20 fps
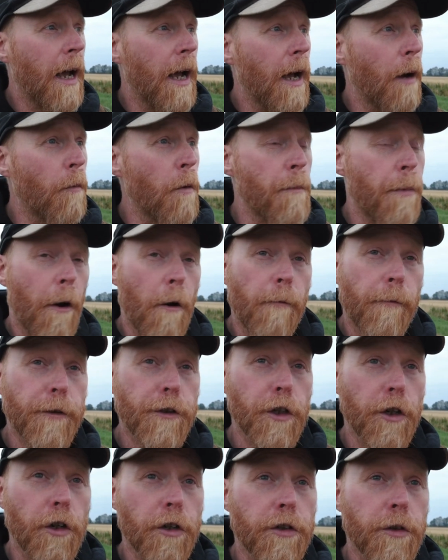We both
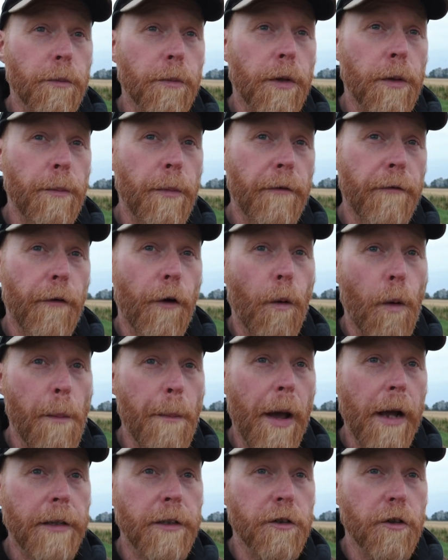saw something before we
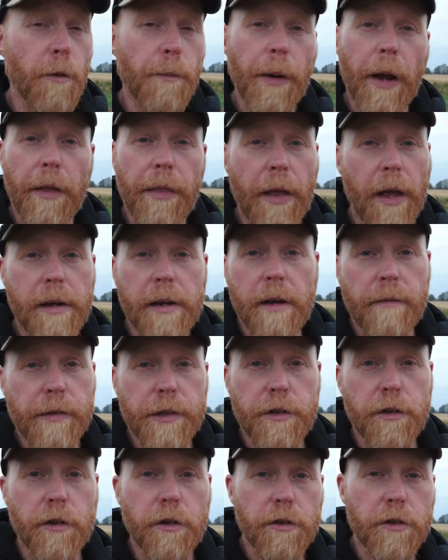met up, and then never
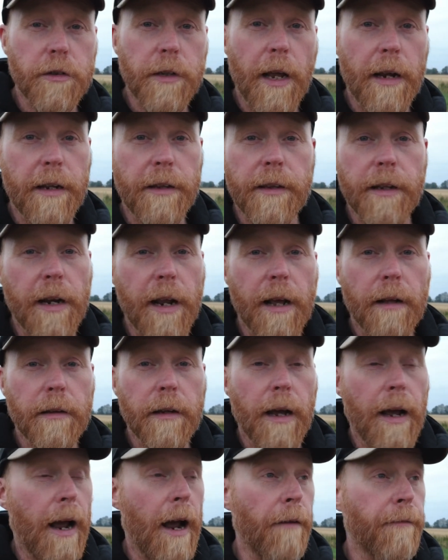saw anything else
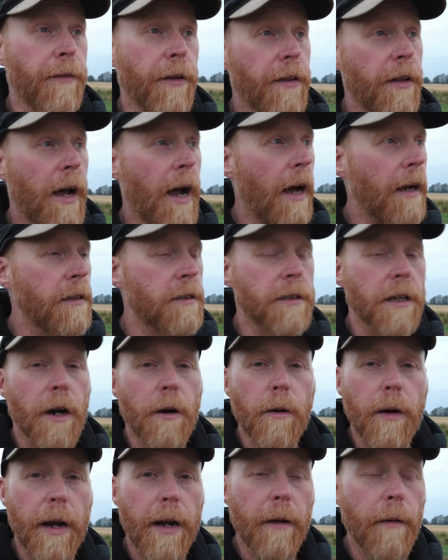after that.
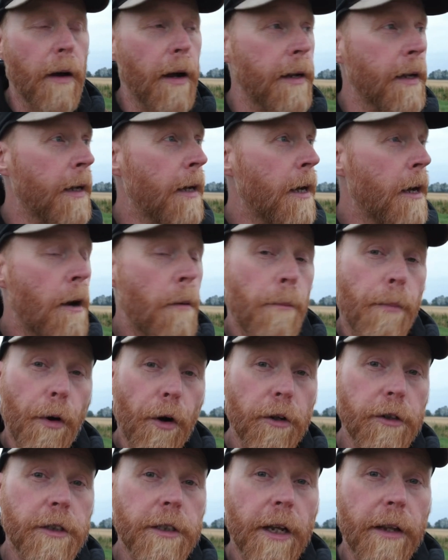So anyway,
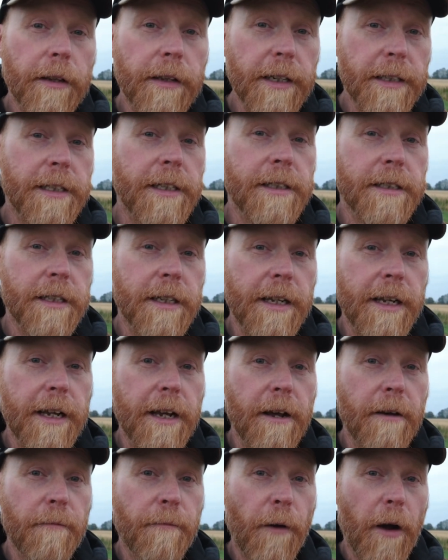but this is
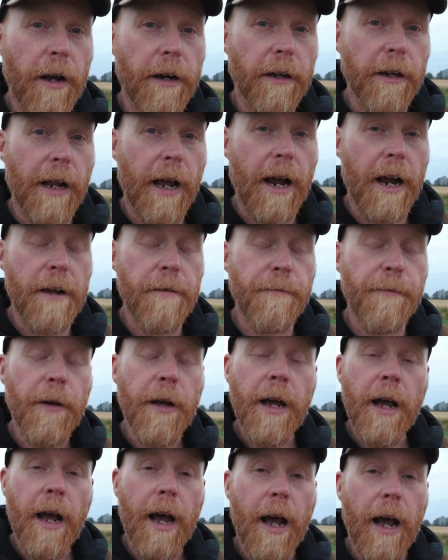the final knife.
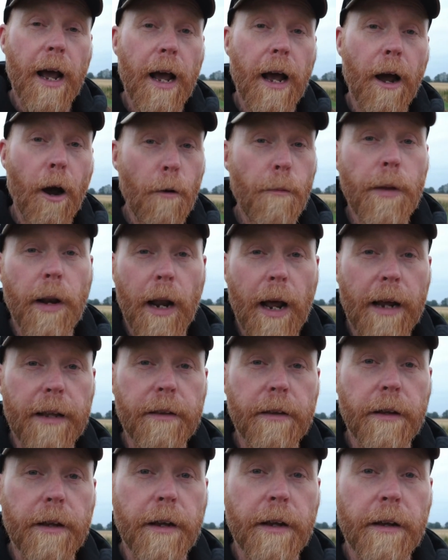I hope you like
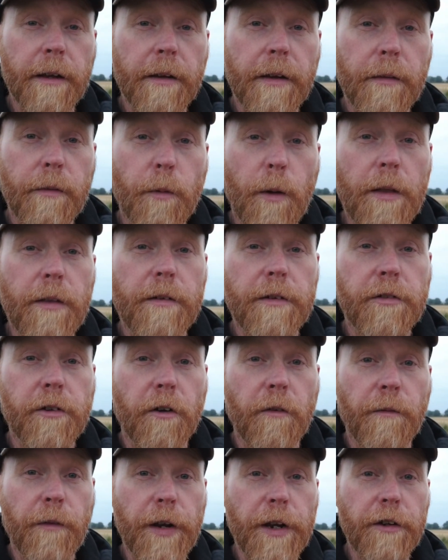the way that it's
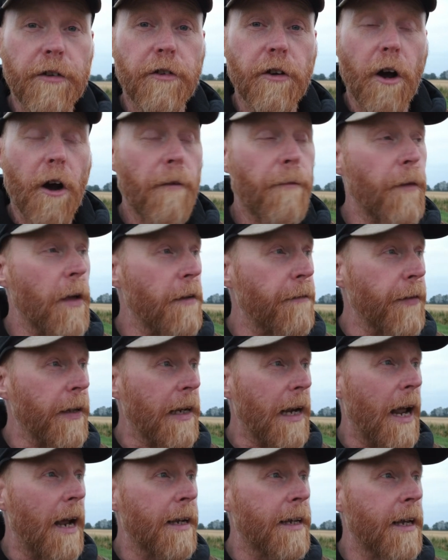all finished off. If you'd
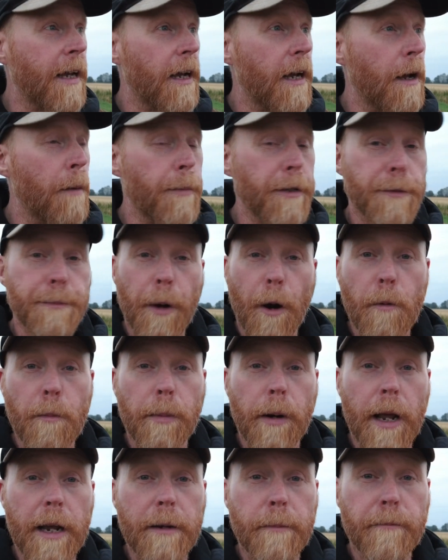like a bespoke
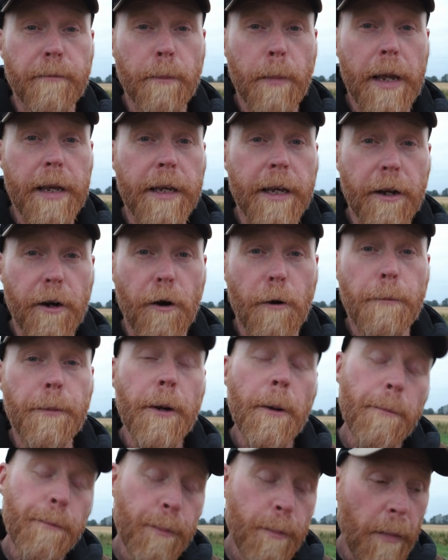blade, make it up.
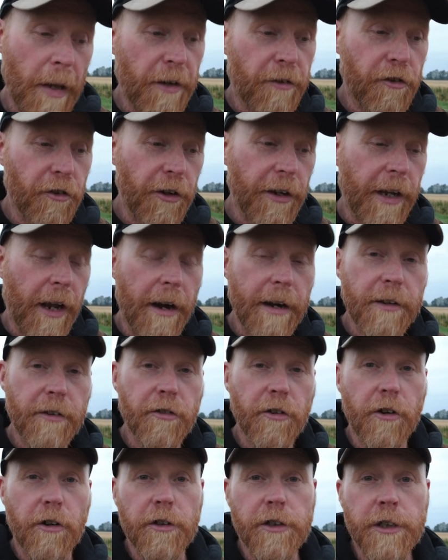Make sure you get in
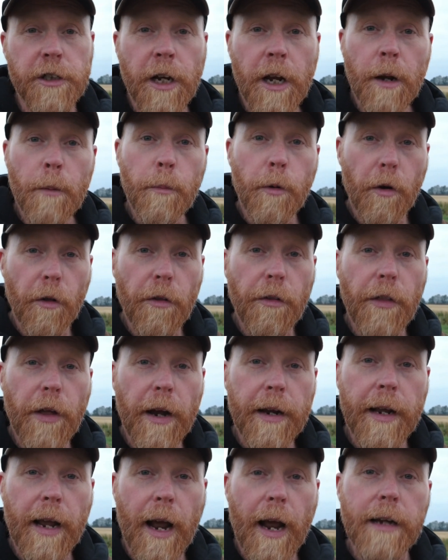touch. But other than
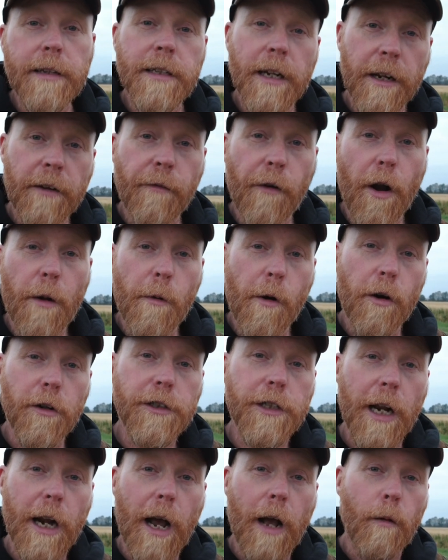that, guys, thank you very
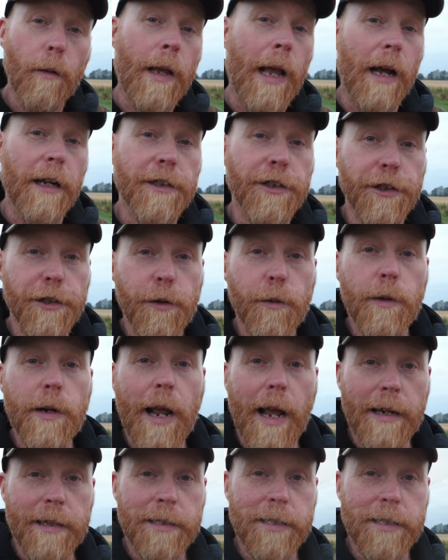much, and I will catch you next